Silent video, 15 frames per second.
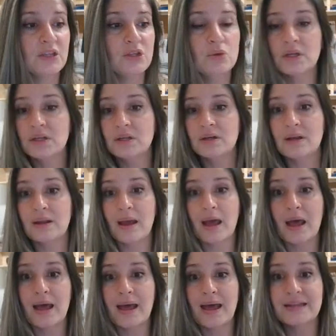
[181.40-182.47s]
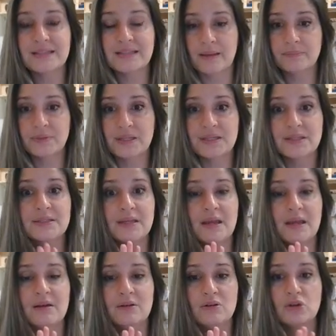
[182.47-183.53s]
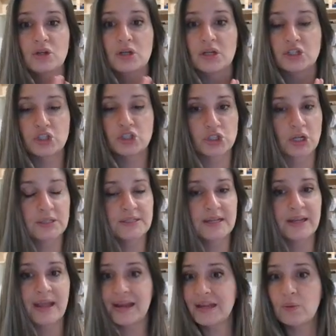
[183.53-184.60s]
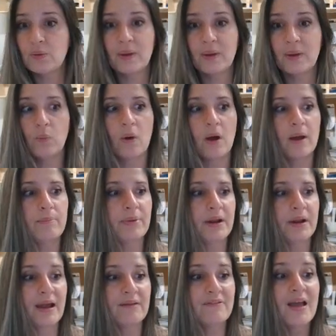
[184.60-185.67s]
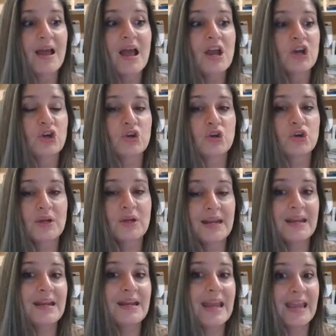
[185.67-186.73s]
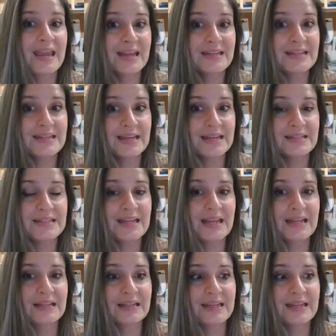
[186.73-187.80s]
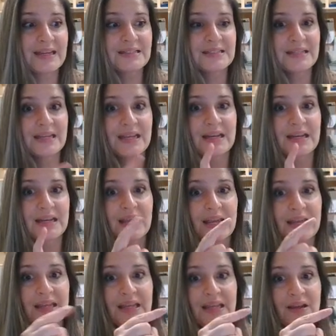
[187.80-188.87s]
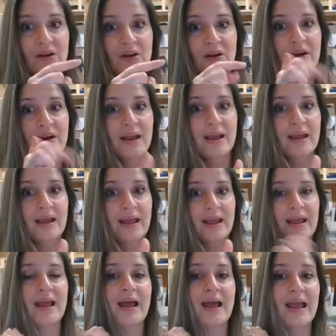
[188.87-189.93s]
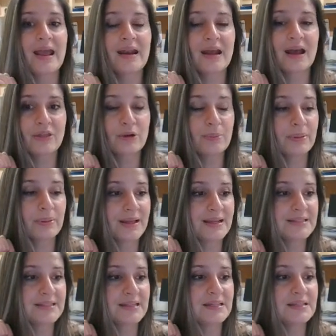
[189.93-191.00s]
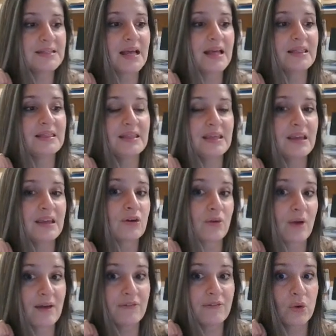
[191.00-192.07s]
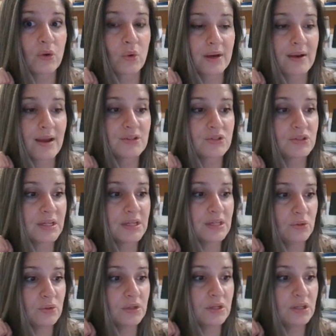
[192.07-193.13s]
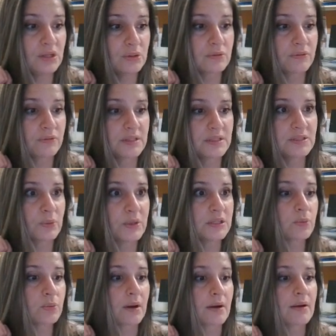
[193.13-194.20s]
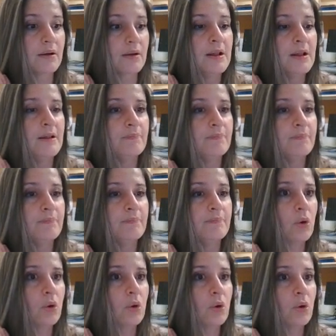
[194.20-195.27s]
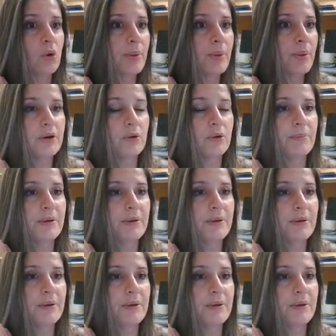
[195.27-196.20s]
you can attempt this and construct it any way you want, but I've created handy dandy and linked in here and other places the graphic organizers that you can use for this week's work. So pop it open